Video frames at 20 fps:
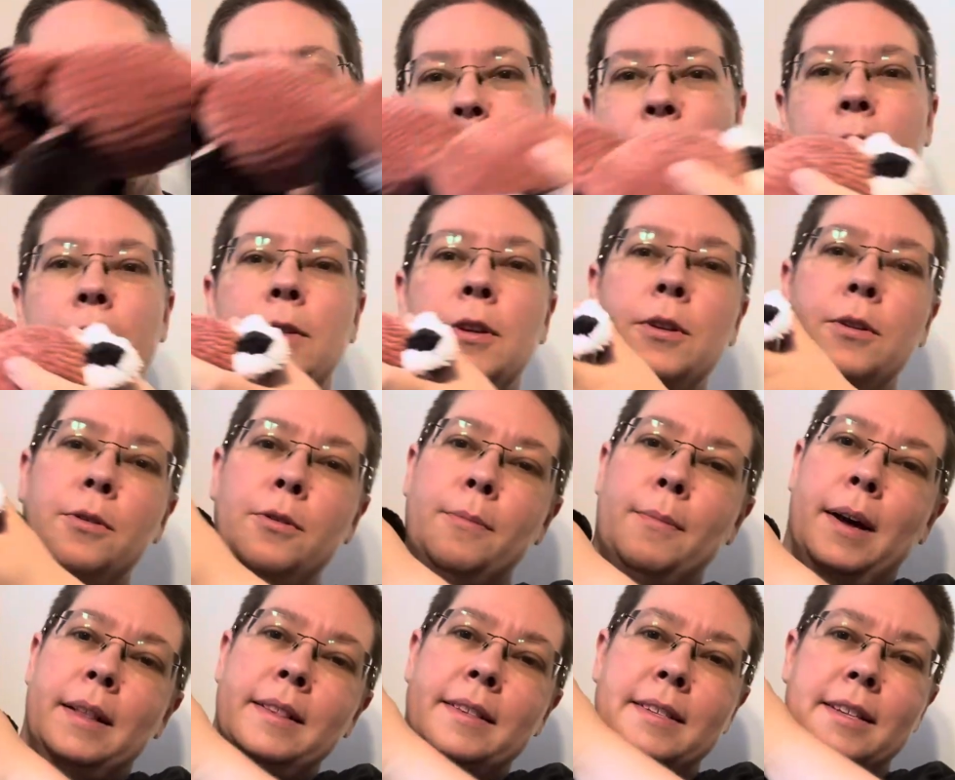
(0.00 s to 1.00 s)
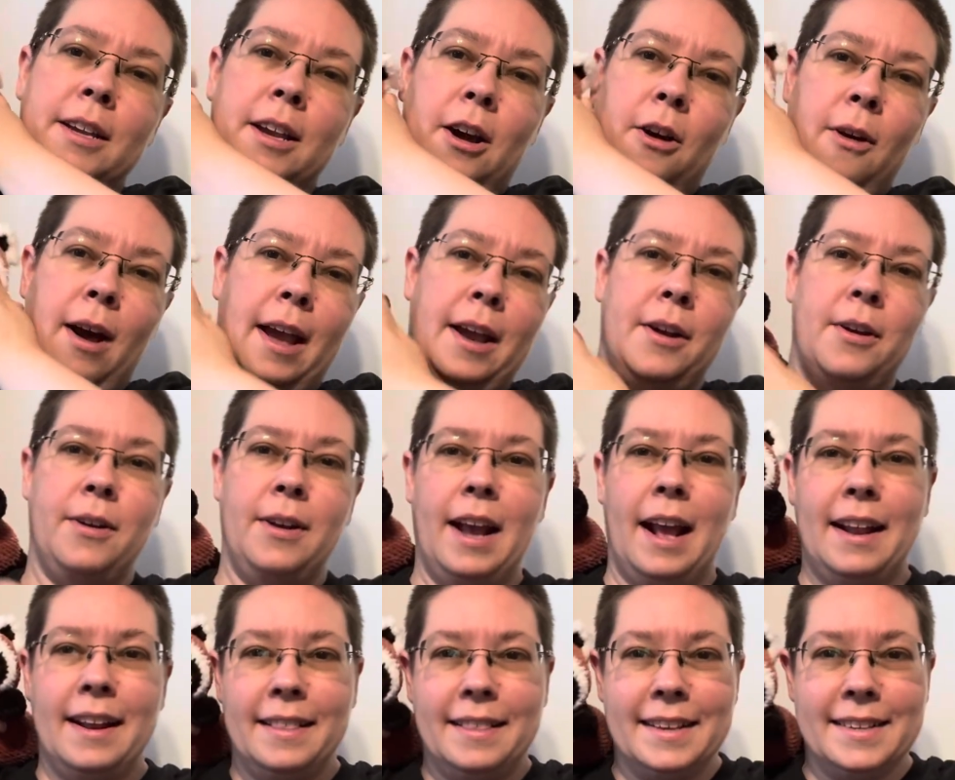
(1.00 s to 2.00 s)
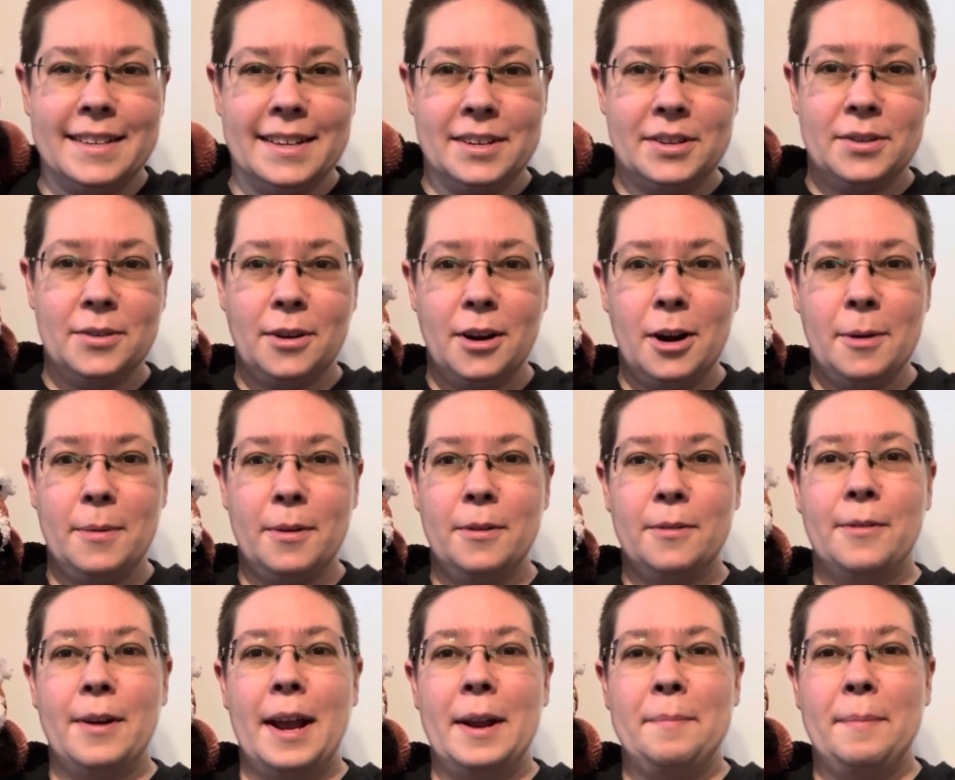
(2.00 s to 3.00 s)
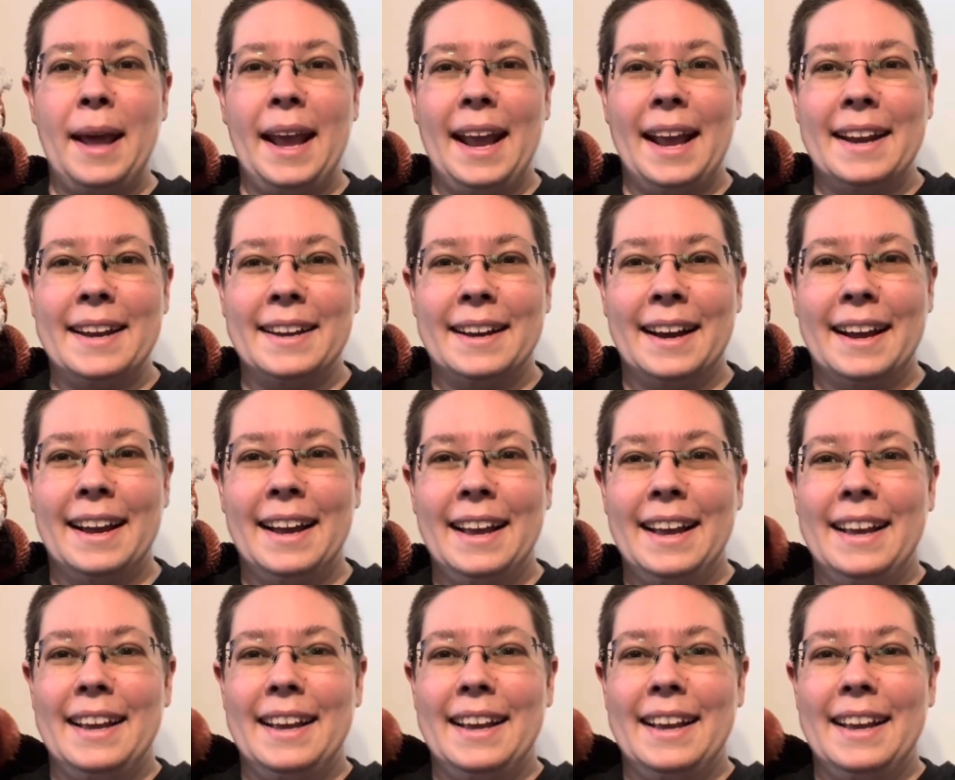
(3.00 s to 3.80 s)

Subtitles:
a few months ago I created this adorable red panda.